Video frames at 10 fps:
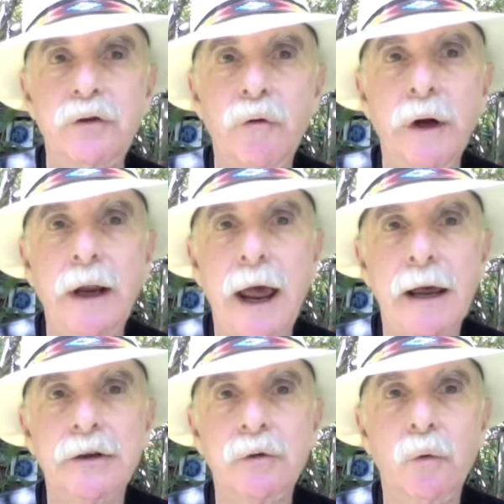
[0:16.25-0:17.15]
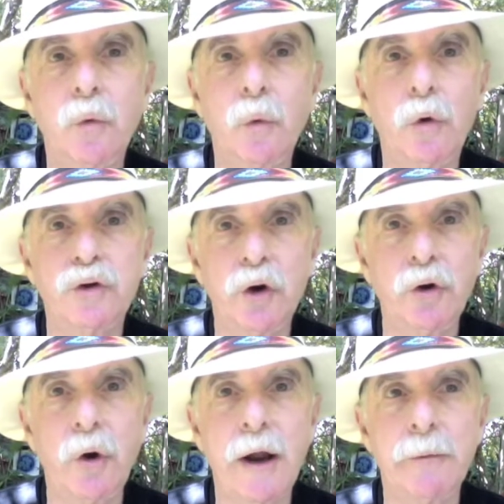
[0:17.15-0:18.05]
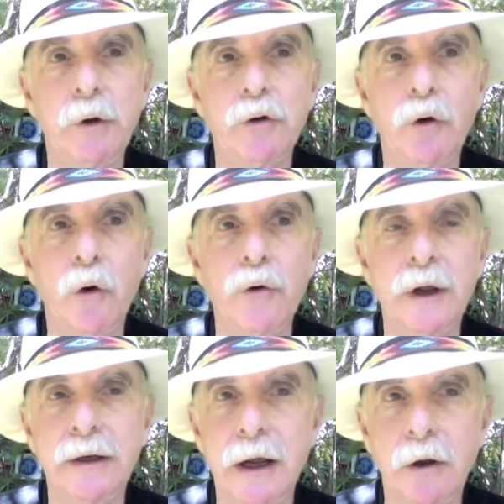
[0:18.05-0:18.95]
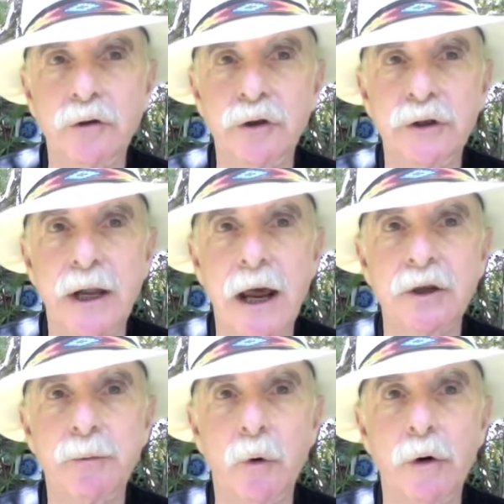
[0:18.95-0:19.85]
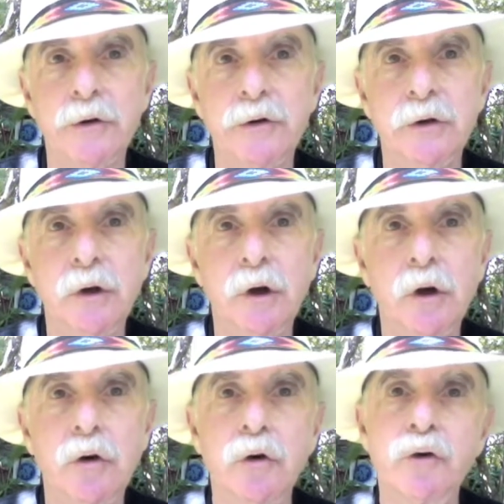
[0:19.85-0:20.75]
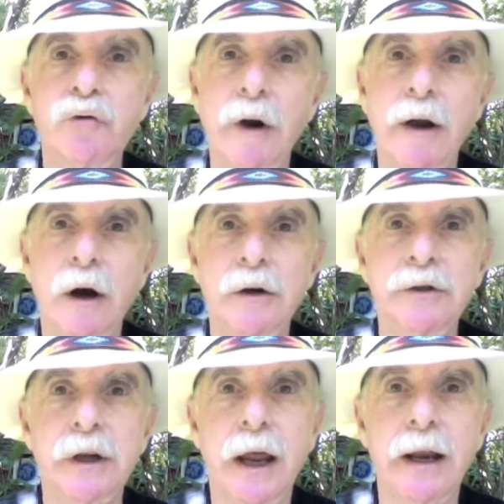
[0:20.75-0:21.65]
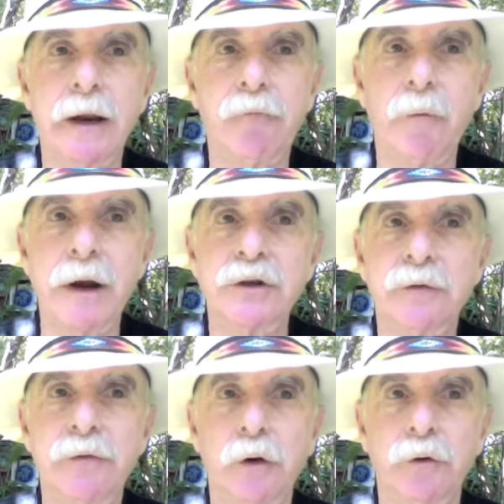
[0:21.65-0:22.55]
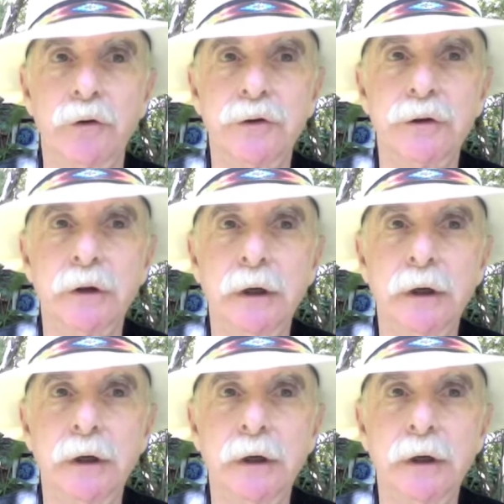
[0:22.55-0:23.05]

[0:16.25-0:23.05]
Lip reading: screencast will show you how to build your own intelligence dashboards, news radars, and information filters.